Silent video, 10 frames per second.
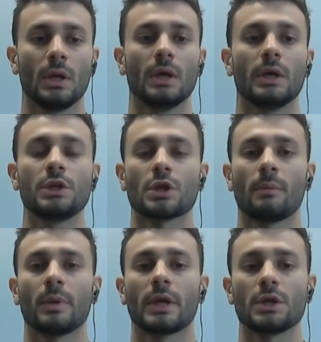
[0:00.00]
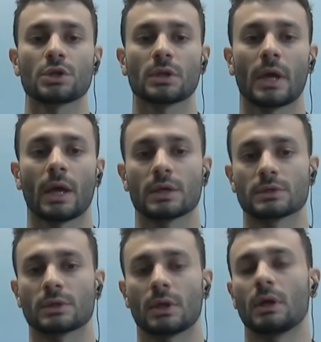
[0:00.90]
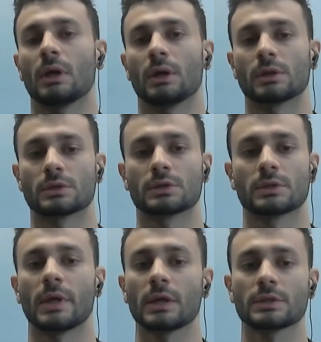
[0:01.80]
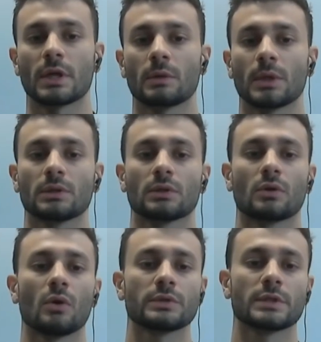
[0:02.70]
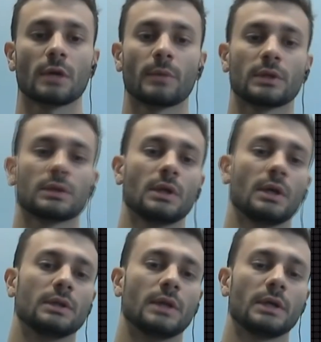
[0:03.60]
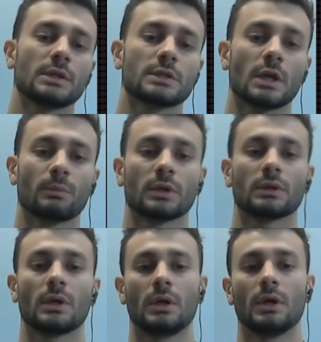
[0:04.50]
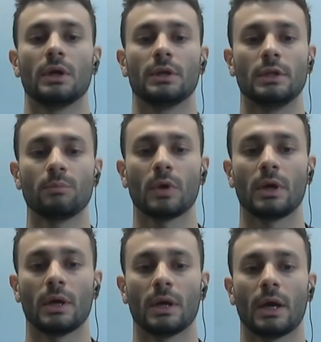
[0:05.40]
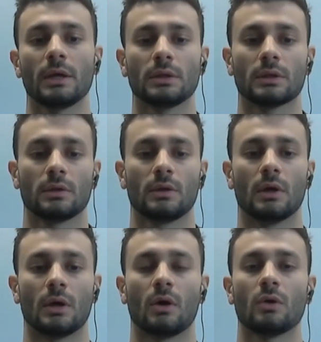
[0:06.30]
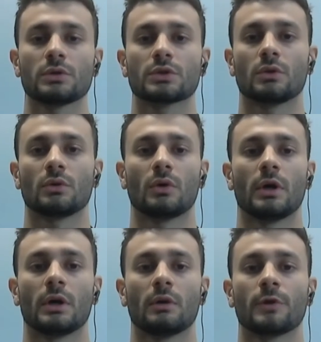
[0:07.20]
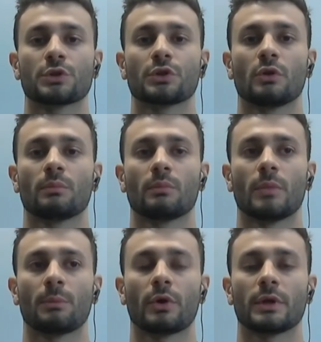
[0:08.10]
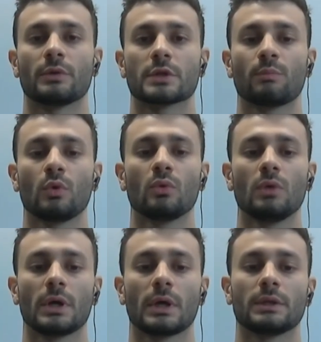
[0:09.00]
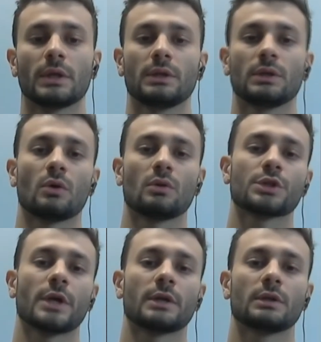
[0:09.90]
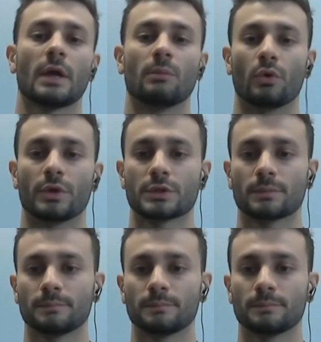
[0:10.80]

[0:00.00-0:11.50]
Each application has a stack segment, code segment, data segment, heap, and also a virtual memory address pool containing all shared libraries.